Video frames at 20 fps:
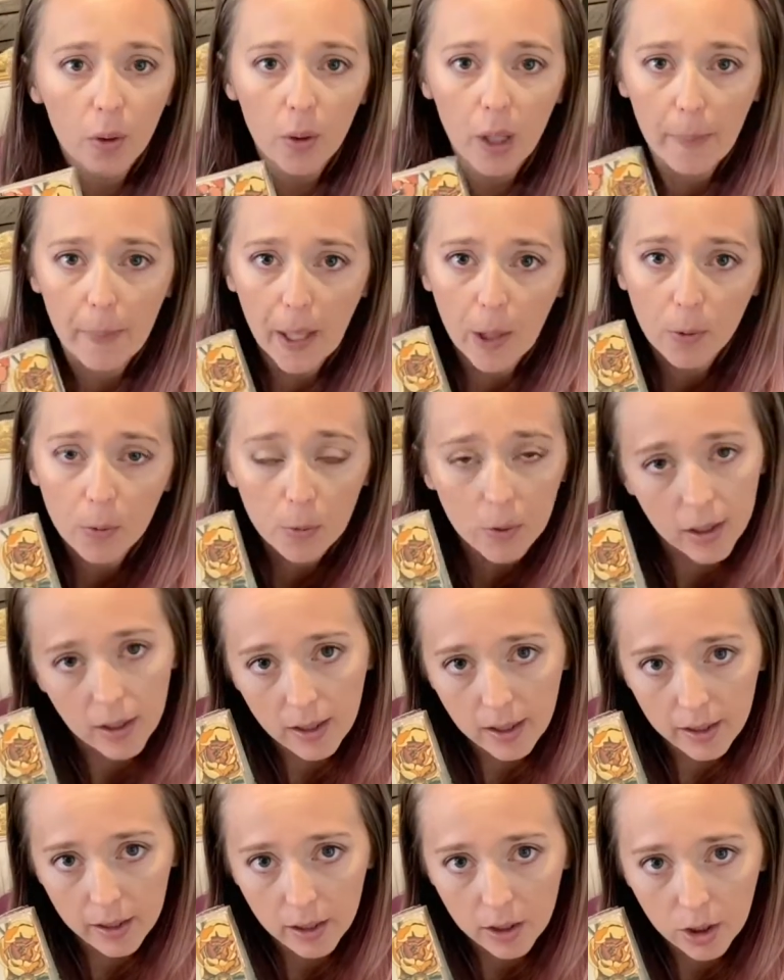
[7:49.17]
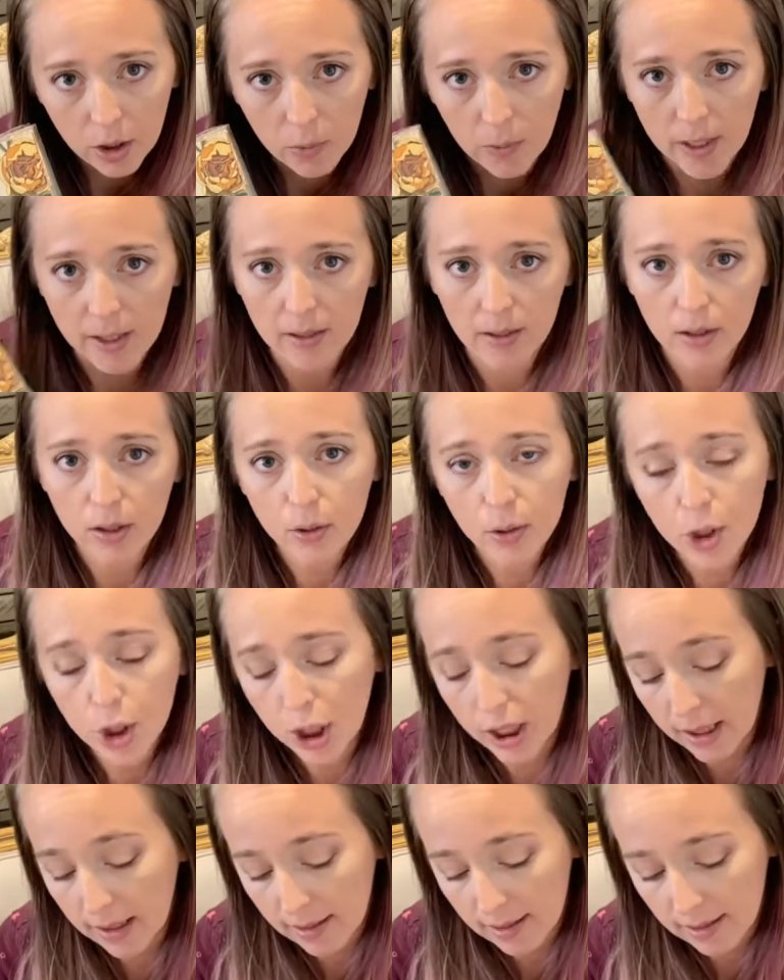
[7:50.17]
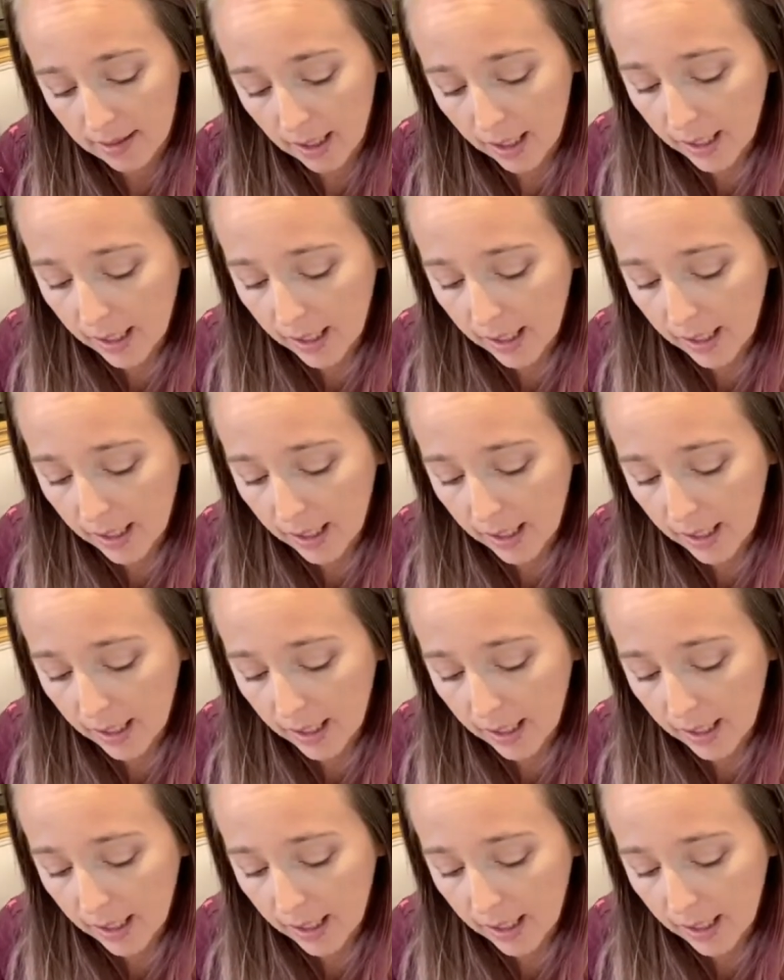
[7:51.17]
about rethinking your resolutions,